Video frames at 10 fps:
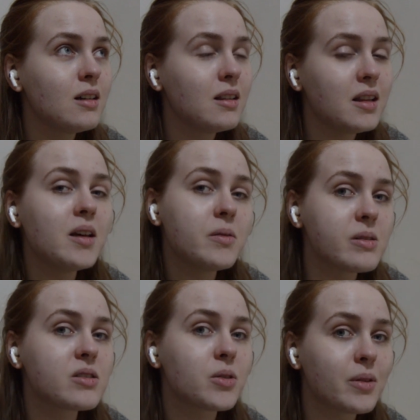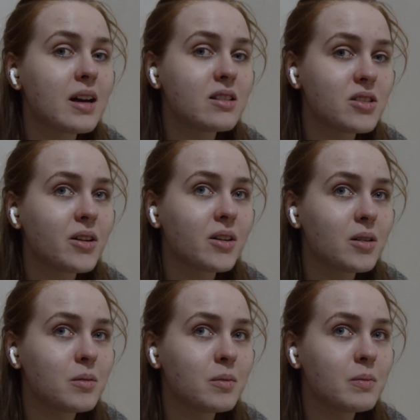Live is the right
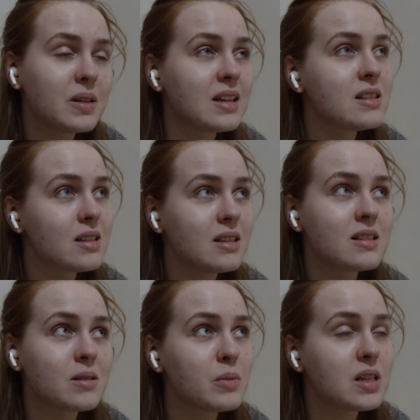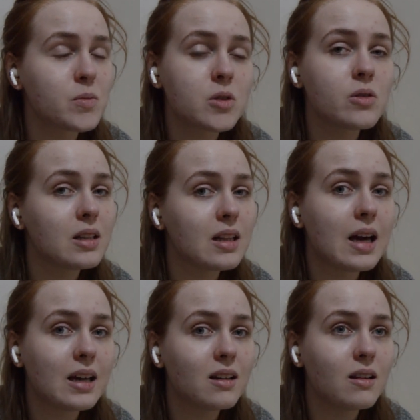term because it is a mix between
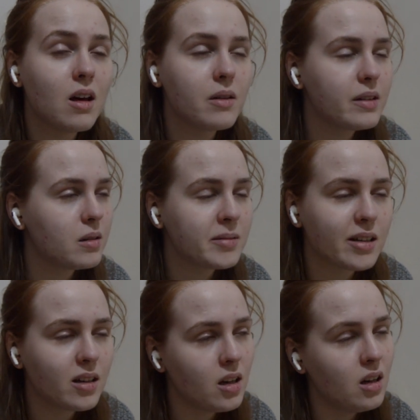like and love. And I'm like,